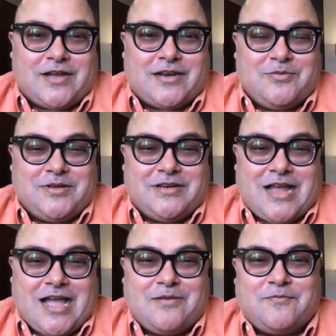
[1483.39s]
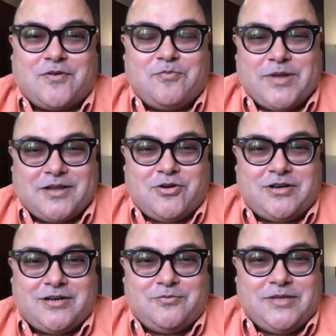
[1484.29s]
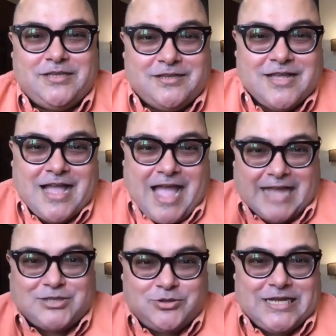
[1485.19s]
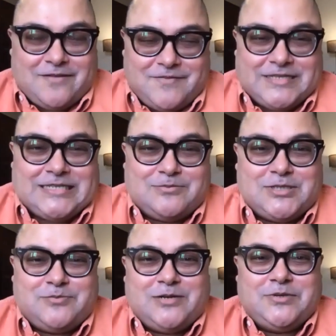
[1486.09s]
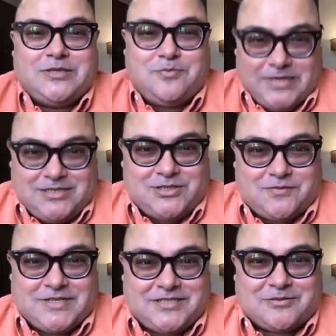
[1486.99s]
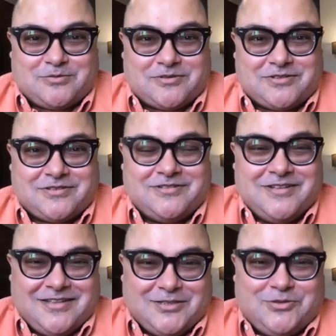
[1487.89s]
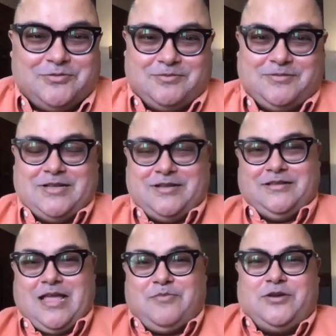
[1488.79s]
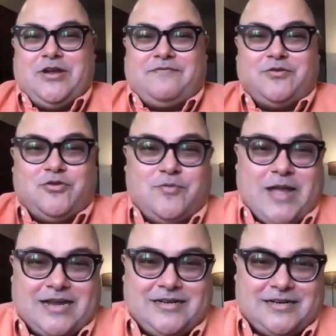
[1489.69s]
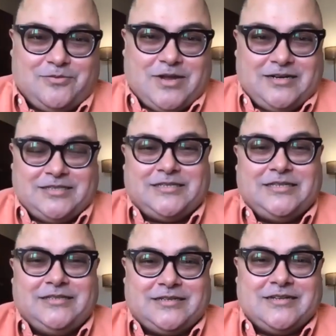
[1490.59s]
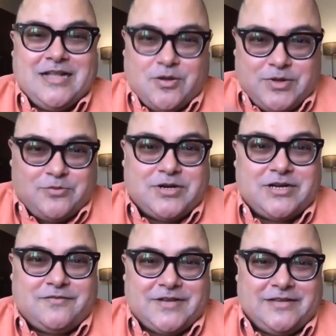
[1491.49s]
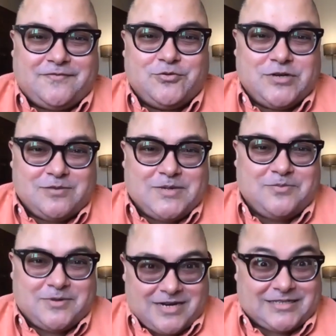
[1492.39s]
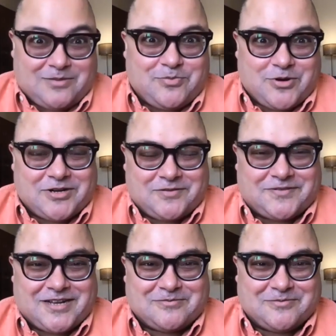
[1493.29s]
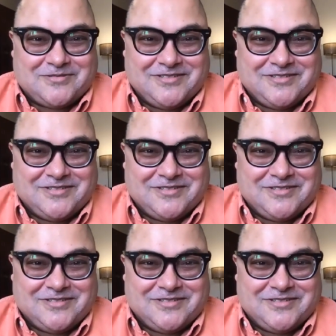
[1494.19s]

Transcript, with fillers: I mean, I am from Bengal, and we actually have vegetables made with peels of vegetables. Sure. So, I mean, you have to go back a little while and see that we were a very frugal people at some point of time.